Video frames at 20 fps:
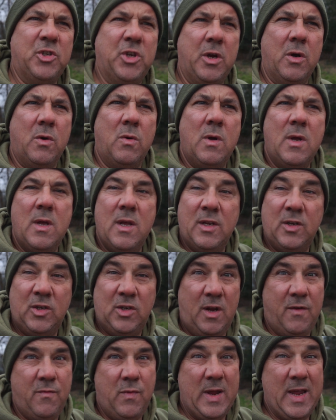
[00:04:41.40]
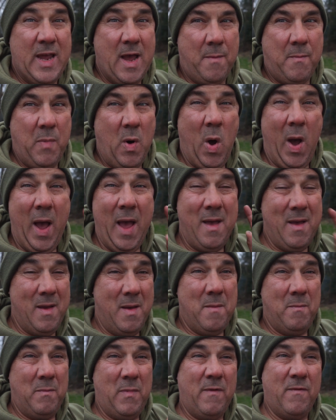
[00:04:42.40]
chill. See if we can get a bite
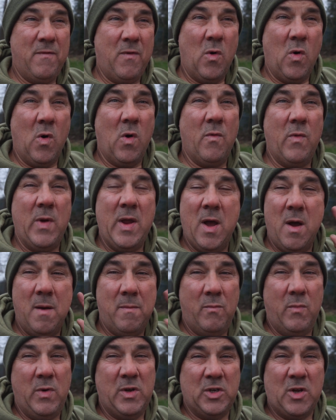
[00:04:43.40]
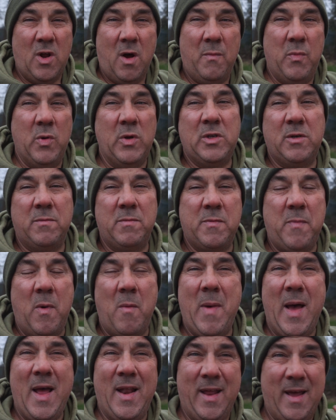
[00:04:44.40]
before we start putting some
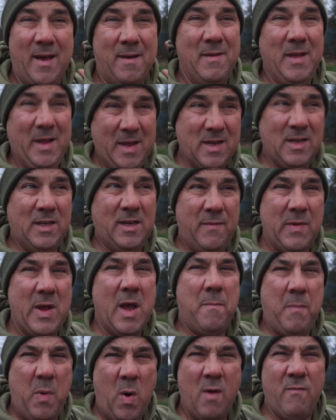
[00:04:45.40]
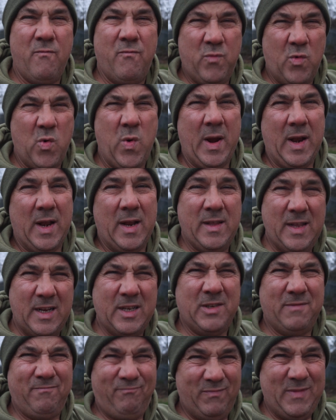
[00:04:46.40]
spawn out there. If we get a bite quickly,
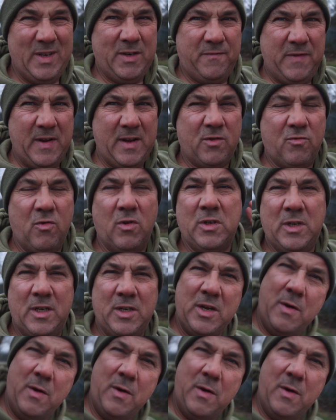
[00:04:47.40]
this fingers crossed, let's